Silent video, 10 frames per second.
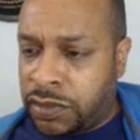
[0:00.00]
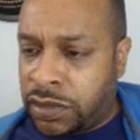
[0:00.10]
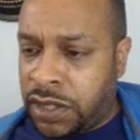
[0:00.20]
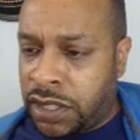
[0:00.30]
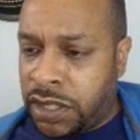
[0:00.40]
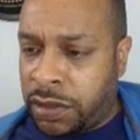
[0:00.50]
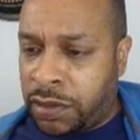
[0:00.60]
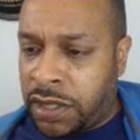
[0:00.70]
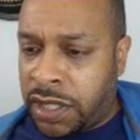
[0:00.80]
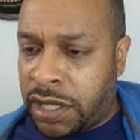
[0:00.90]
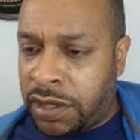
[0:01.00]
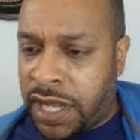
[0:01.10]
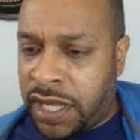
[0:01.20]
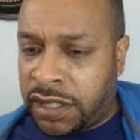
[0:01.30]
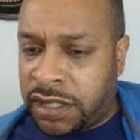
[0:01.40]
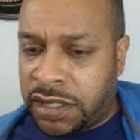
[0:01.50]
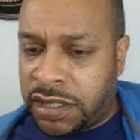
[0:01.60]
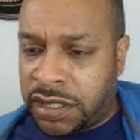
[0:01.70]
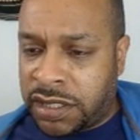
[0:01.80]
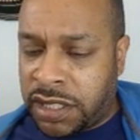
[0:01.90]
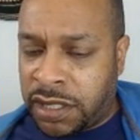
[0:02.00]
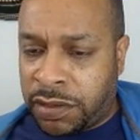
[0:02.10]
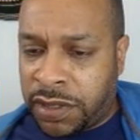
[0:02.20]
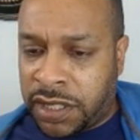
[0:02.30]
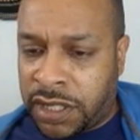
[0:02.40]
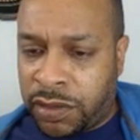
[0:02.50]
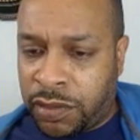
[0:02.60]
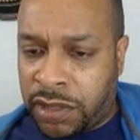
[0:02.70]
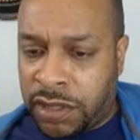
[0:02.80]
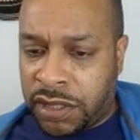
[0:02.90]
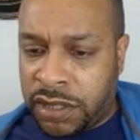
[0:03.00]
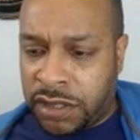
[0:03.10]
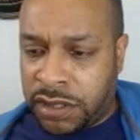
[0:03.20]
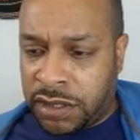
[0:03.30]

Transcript: okay, I want to now add this. Let's see how I will get that to work.